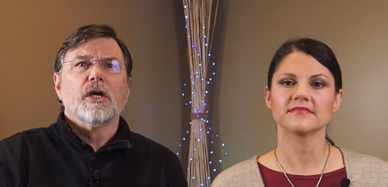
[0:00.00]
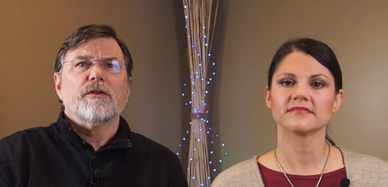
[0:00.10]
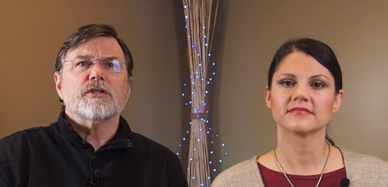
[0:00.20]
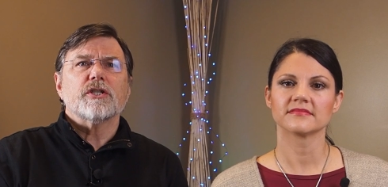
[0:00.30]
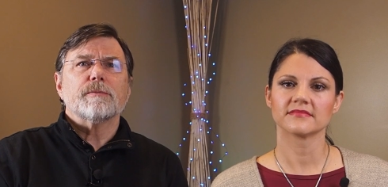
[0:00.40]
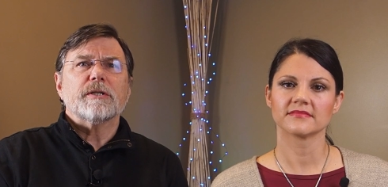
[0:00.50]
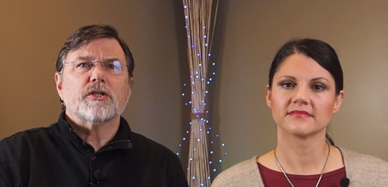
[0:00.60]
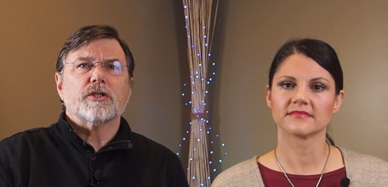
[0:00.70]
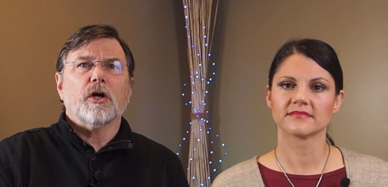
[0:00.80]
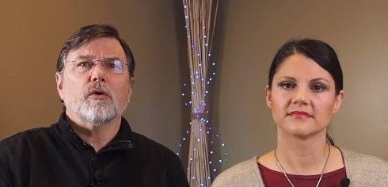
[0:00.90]
Speaker 1: This has been
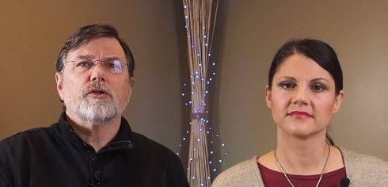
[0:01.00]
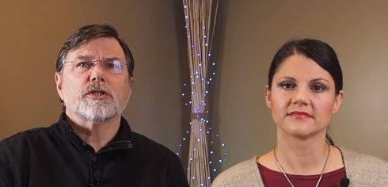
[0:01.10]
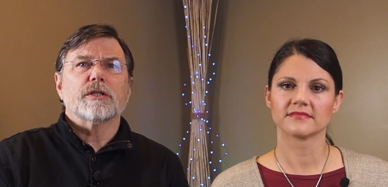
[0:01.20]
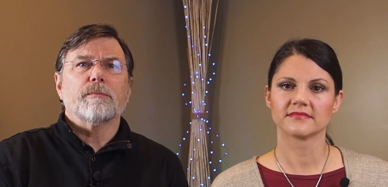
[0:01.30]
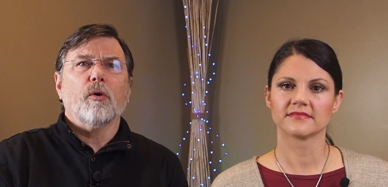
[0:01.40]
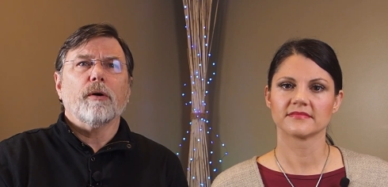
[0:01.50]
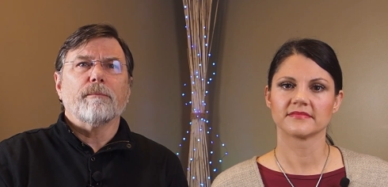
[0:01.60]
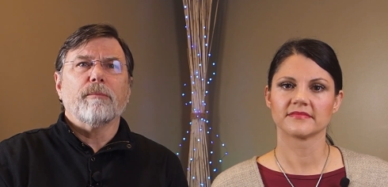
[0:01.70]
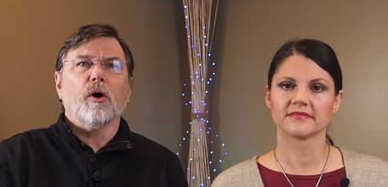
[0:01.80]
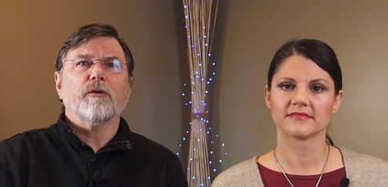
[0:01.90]
shown to
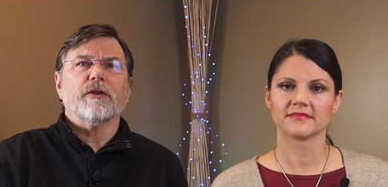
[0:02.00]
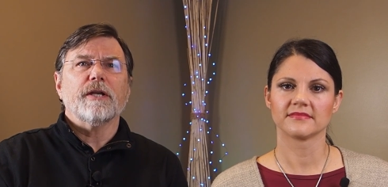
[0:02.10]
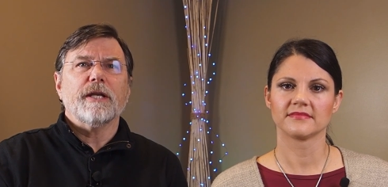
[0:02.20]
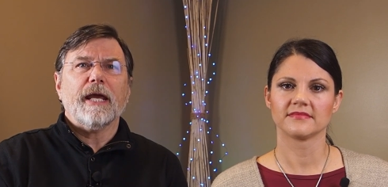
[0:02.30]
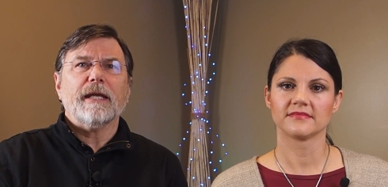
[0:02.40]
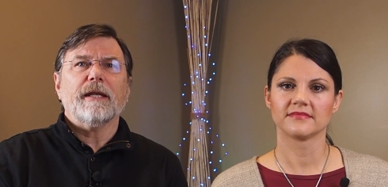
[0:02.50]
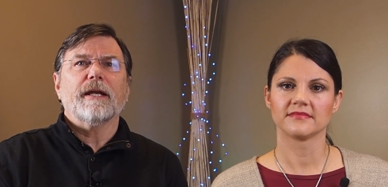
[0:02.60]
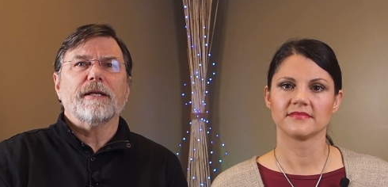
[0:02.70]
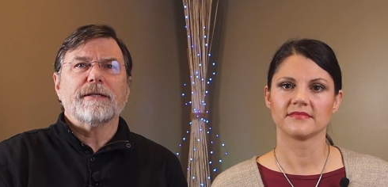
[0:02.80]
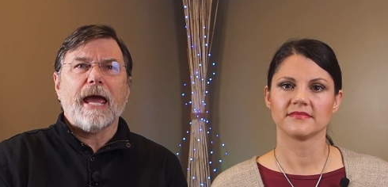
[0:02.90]
support both innate
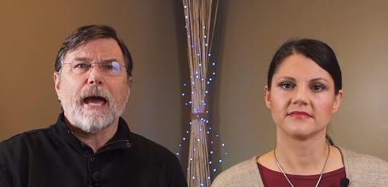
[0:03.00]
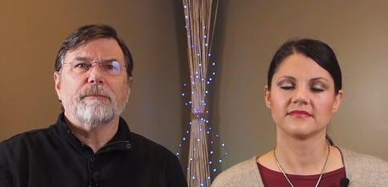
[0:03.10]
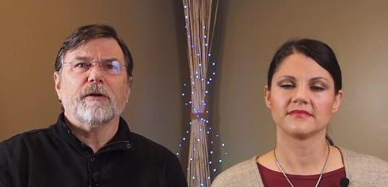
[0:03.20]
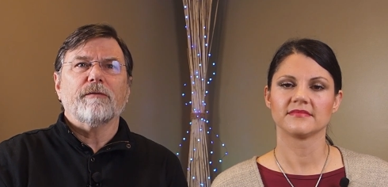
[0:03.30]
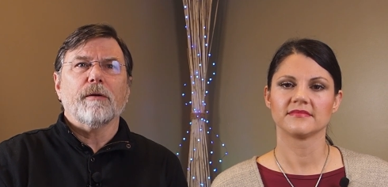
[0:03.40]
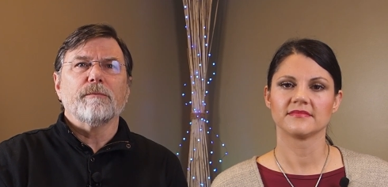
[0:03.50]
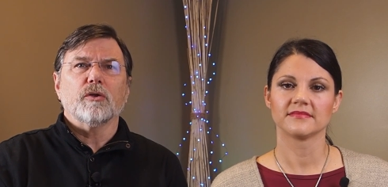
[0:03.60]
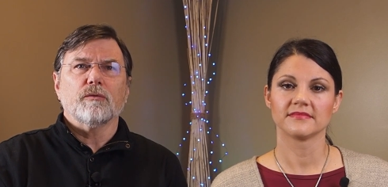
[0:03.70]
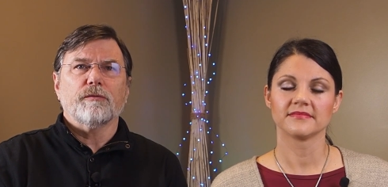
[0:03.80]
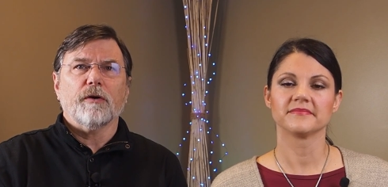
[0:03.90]
and adaptive
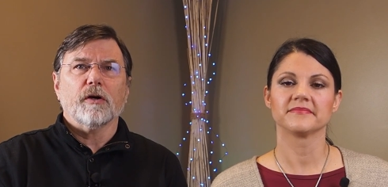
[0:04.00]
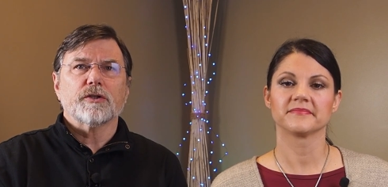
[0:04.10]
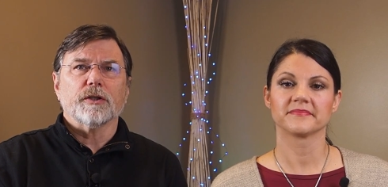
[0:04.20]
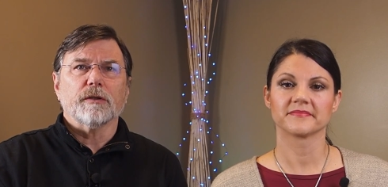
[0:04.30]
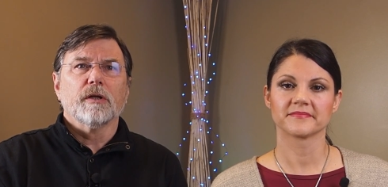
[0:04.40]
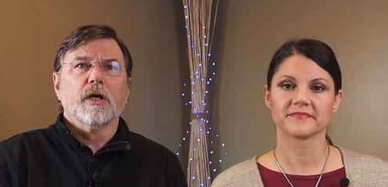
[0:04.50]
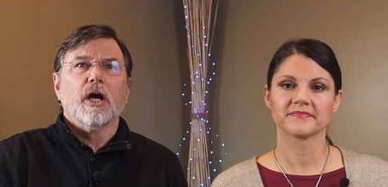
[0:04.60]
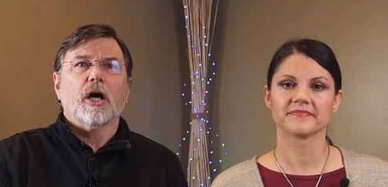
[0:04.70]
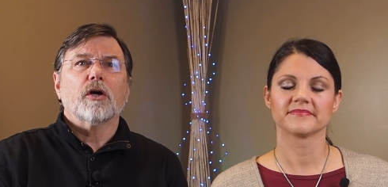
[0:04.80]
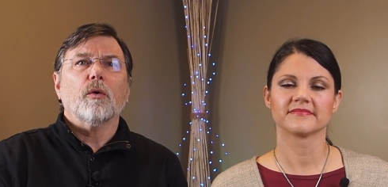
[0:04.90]
immune function.
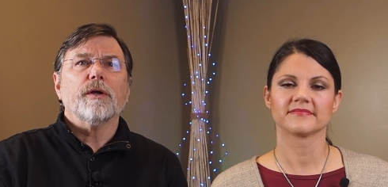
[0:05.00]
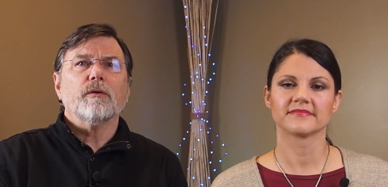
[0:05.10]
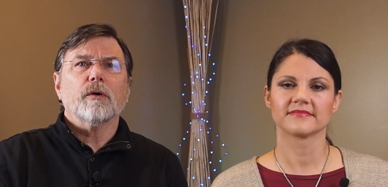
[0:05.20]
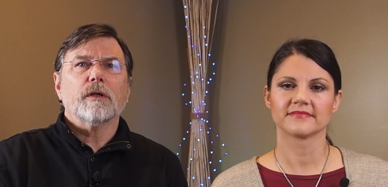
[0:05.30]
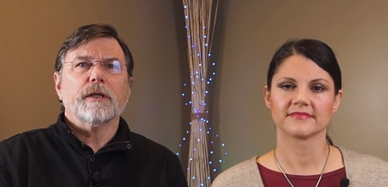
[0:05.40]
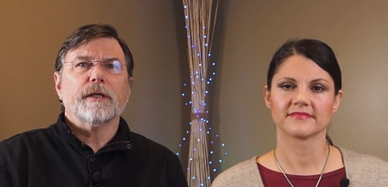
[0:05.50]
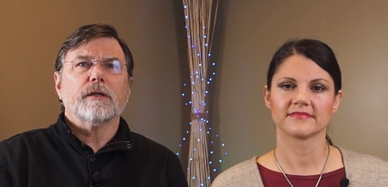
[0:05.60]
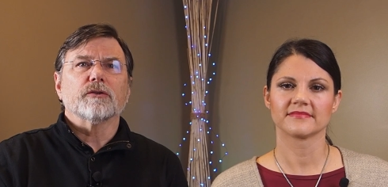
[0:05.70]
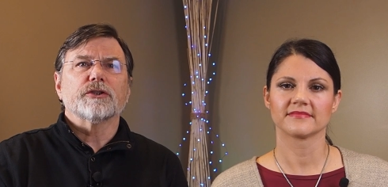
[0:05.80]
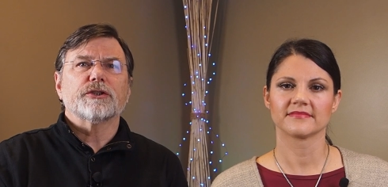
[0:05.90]
According to a
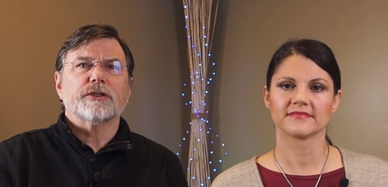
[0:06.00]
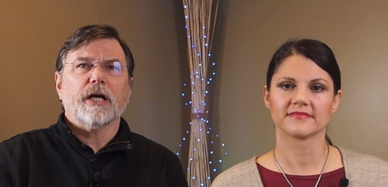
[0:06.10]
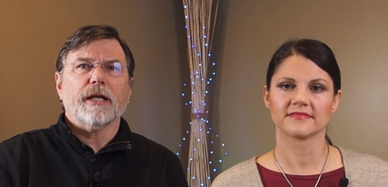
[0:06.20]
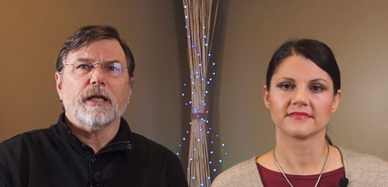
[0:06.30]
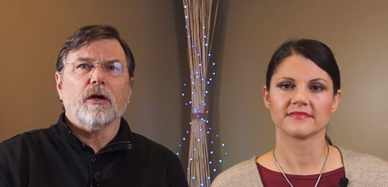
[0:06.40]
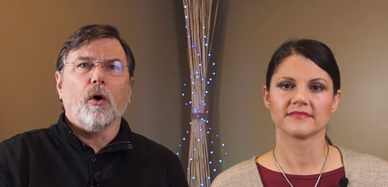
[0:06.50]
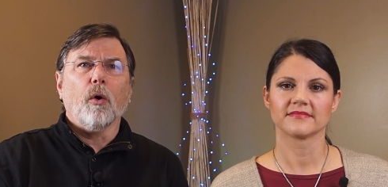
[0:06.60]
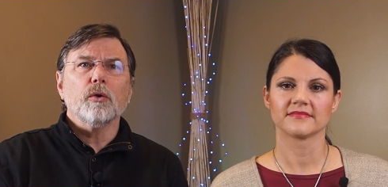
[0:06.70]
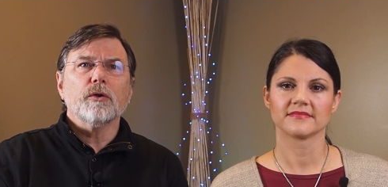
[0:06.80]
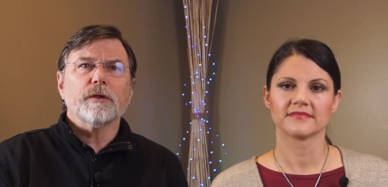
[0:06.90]
clinical study,
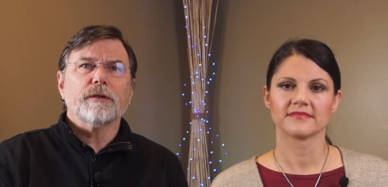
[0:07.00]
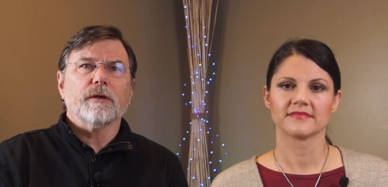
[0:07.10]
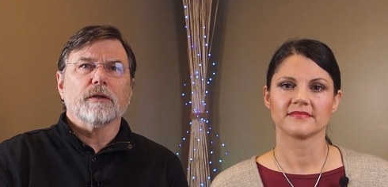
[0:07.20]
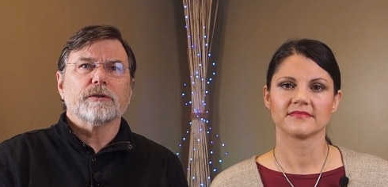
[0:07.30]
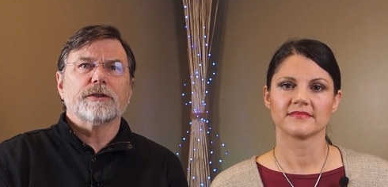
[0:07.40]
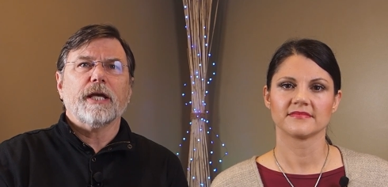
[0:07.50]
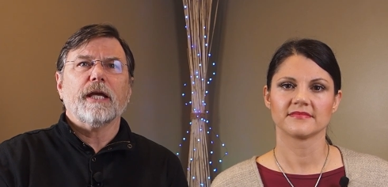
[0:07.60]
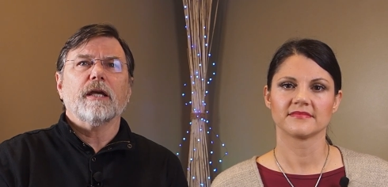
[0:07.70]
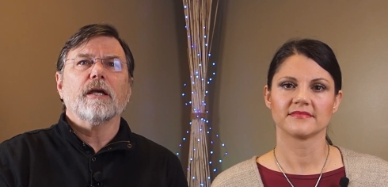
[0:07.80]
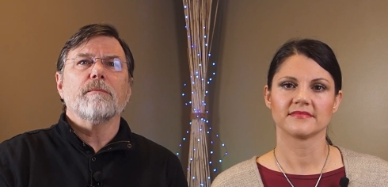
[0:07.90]
older adults
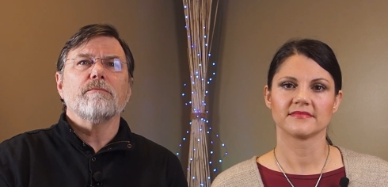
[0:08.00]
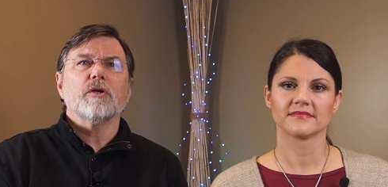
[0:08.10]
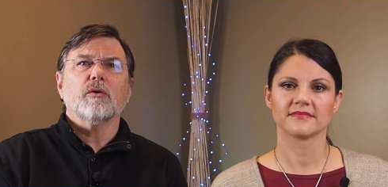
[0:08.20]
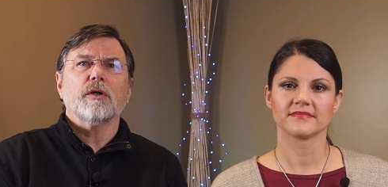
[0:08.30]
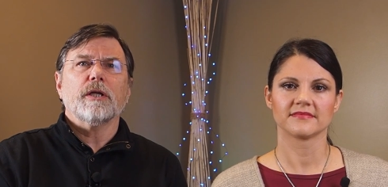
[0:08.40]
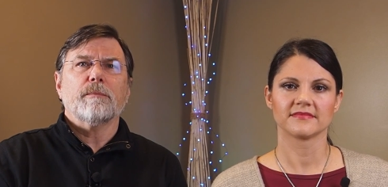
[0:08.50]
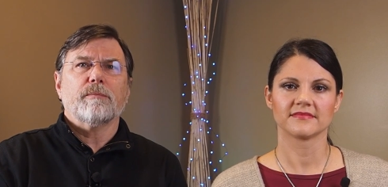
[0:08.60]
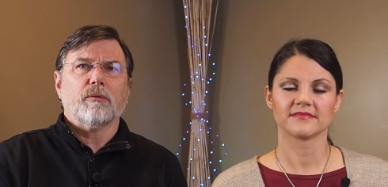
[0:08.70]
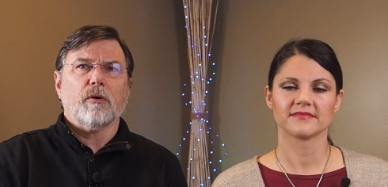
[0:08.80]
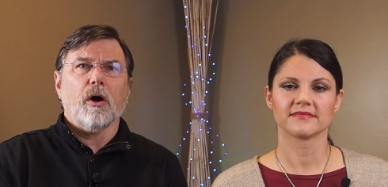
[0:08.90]
taking Immunity
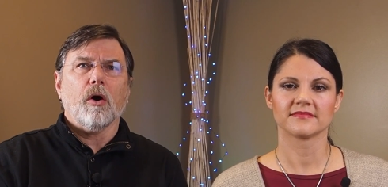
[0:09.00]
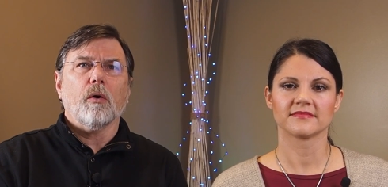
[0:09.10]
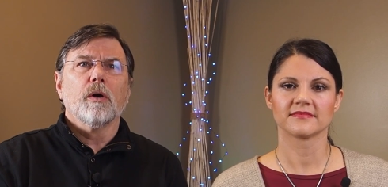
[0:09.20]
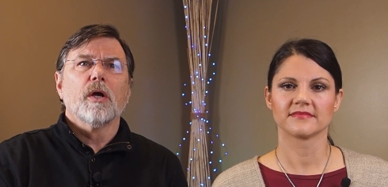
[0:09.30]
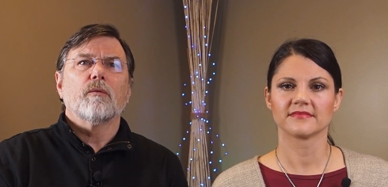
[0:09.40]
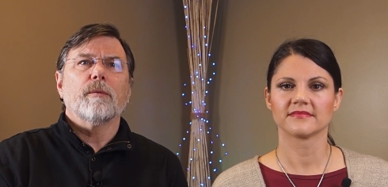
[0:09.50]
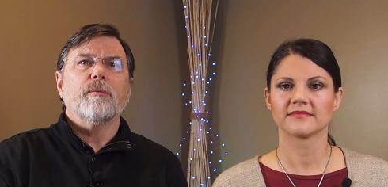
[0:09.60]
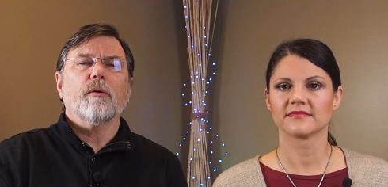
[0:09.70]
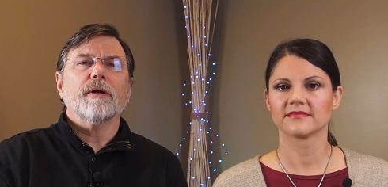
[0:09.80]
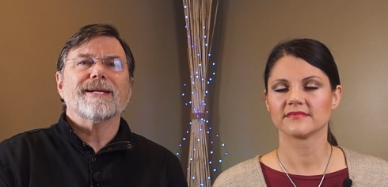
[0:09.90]
Pro
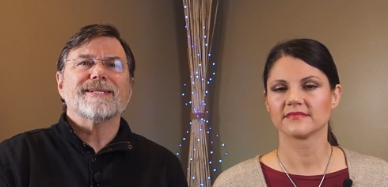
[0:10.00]
reported a